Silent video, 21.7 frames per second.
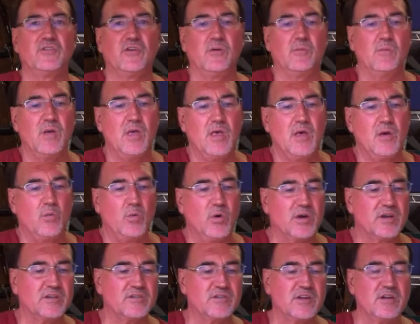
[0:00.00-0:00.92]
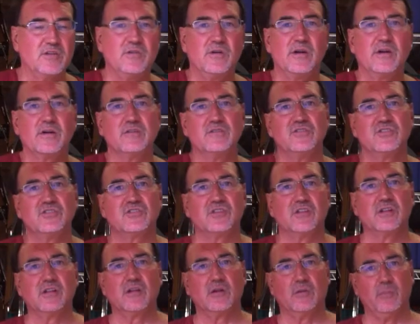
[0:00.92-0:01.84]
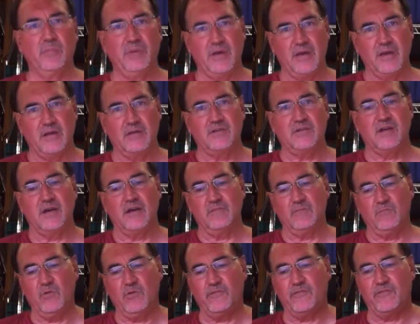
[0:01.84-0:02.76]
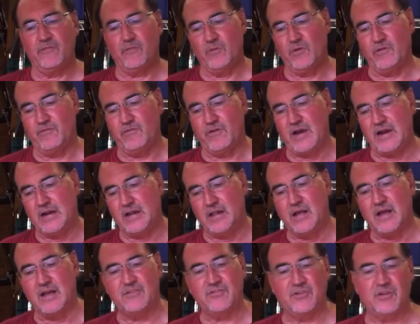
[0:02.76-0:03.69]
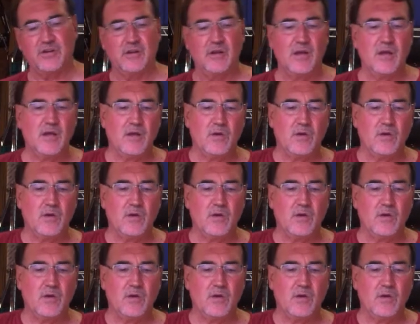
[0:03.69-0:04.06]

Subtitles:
So we'll continue here in just a little bit and we'll finalize it.